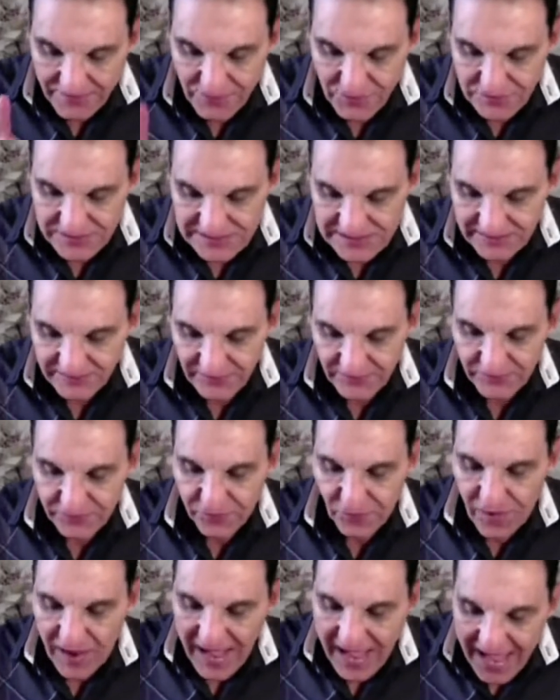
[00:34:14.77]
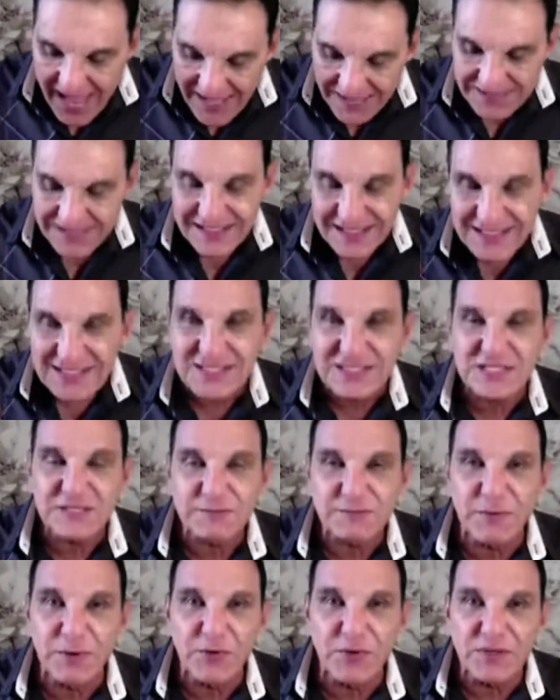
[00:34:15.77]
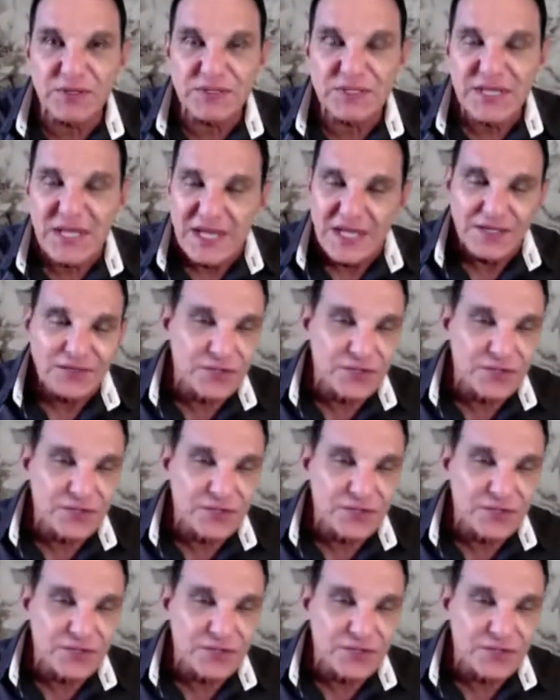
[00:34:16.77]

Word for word: Verse 7 For unclean spirits.